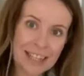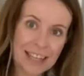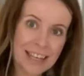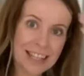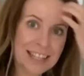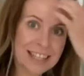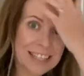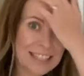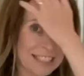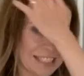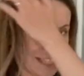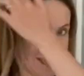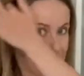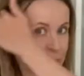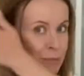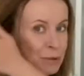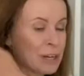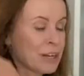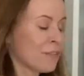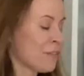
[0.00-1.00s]
than it did
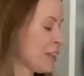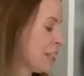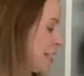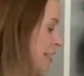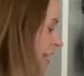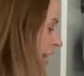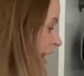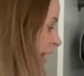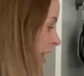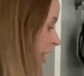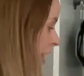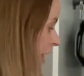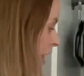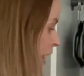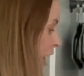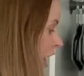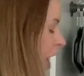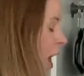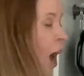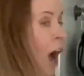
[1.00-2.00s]
previously.
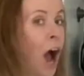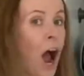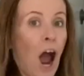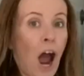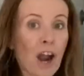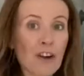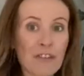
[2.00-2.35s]
I